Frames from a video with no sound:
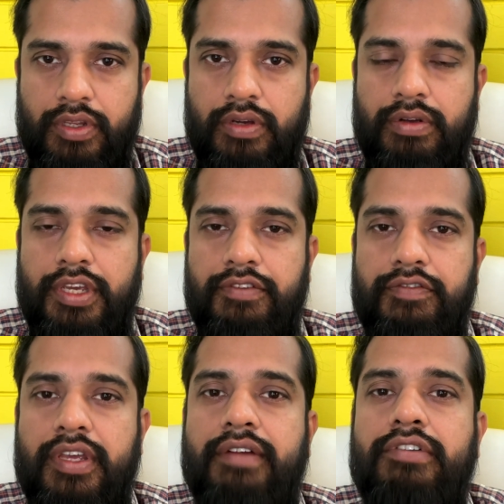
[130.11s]
Okay.
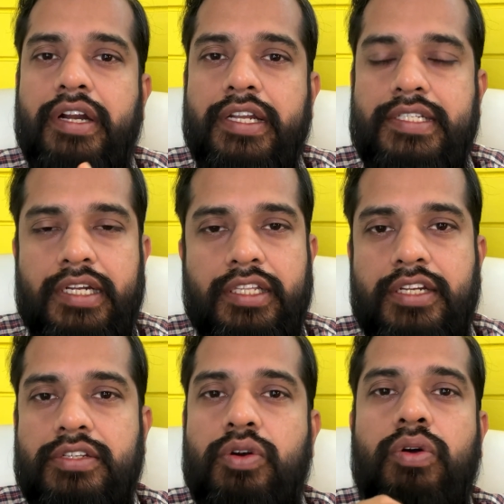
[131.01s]
We have to understand. There
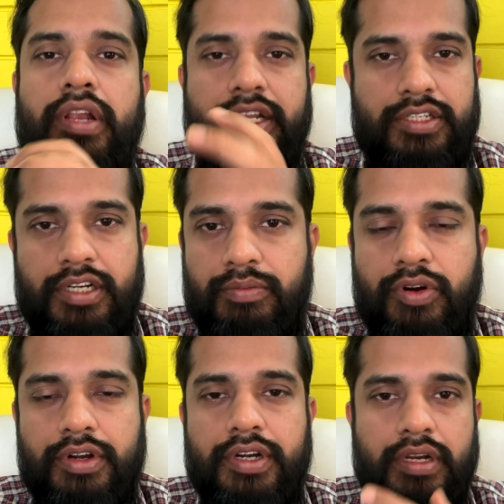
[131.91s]
is a whole lecture
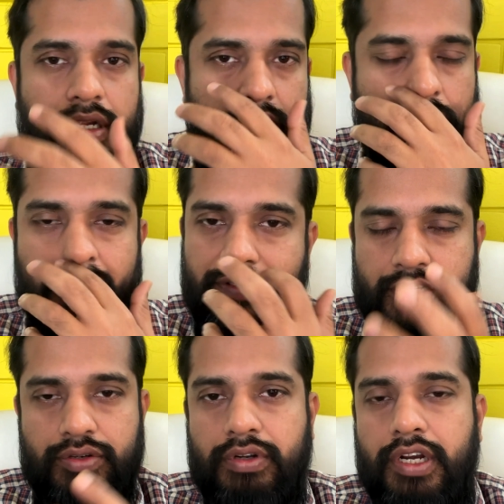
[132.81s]
about it of
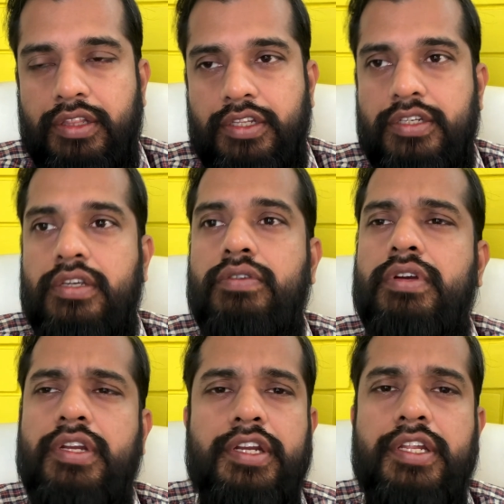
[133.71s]
Ashokanandaji. You
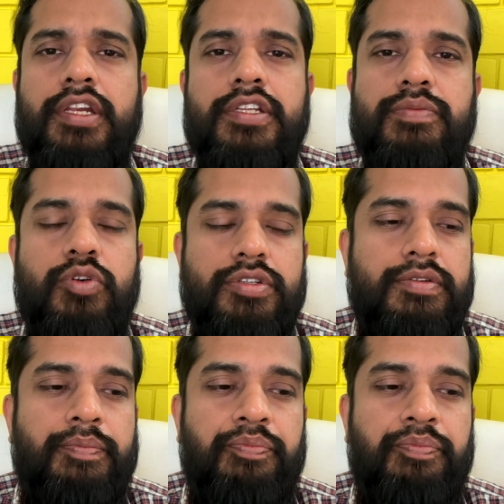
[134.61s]
can read in his books.